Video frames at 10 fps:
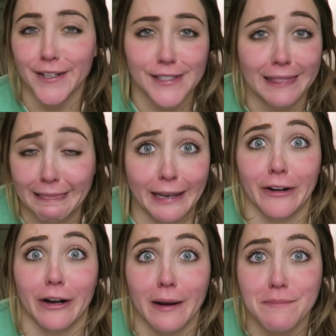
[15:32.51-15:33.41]
I just
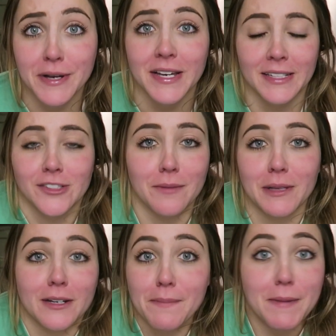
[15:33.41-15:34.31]
layer up so I'm
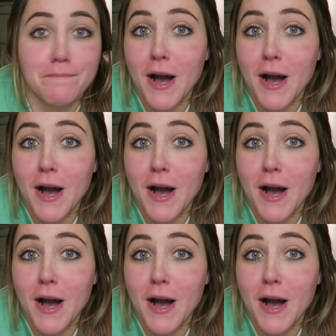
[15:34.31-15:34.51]
like a big